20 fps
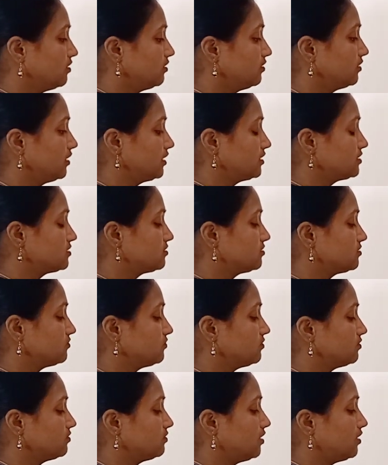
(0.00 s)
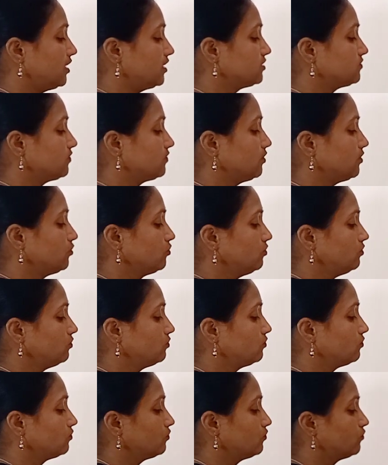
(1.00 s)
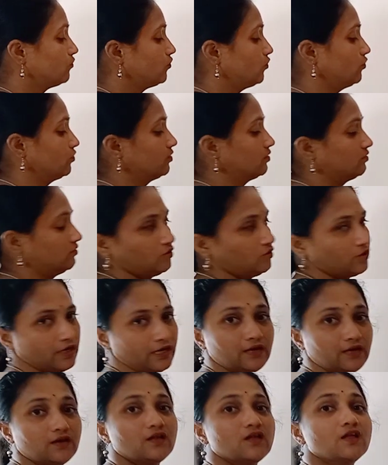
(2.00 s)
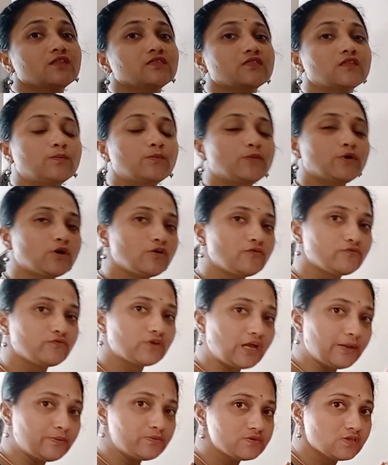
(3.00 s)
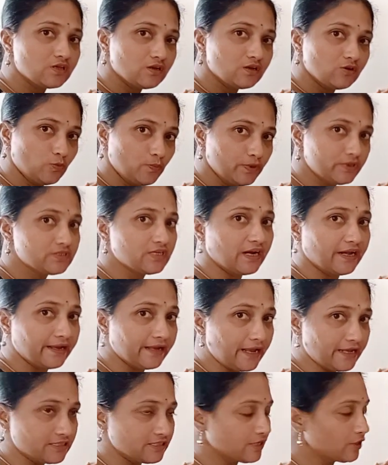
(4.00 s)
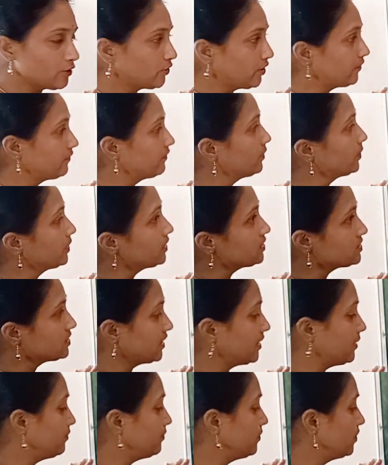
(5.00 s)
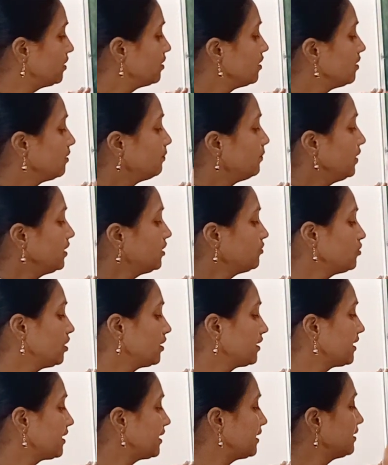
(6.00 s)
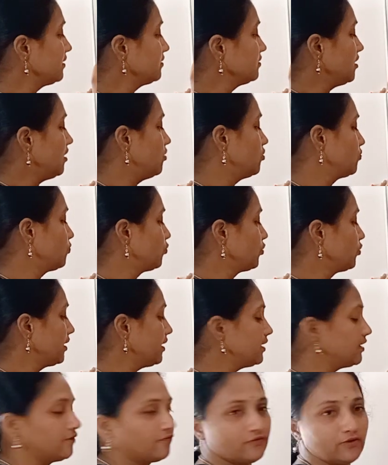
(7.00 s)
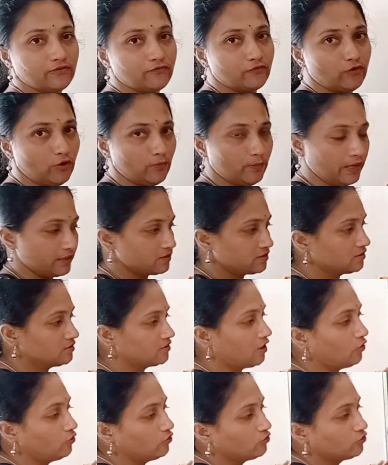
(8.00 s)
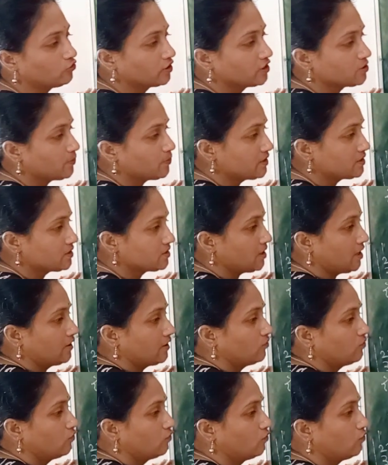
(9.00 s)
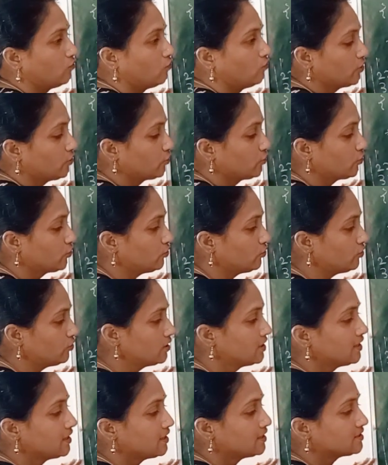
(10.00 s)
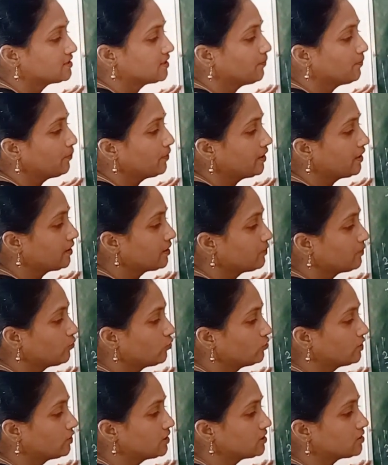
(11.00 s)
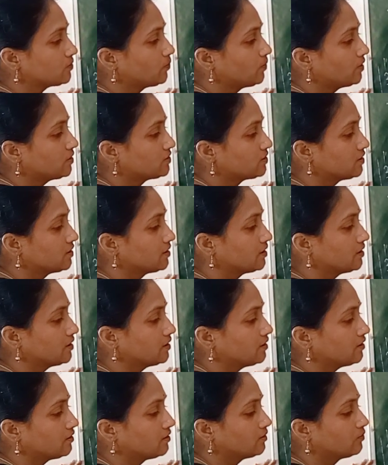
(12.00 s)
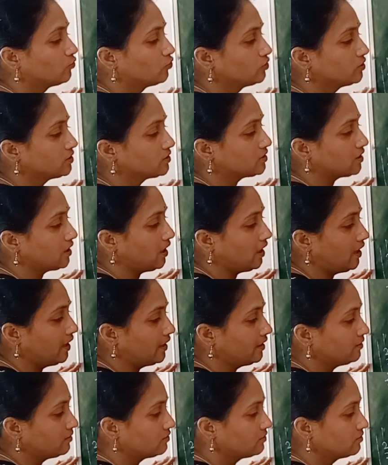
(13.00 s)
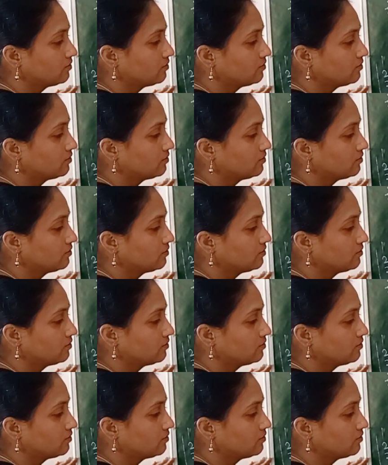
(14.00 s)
Next i's value 4. Okay. Number of times the loop is getting executed will be the same, but you are getting the output in different formats. Now to display star, what to do? Simply remove this %d, remove this I.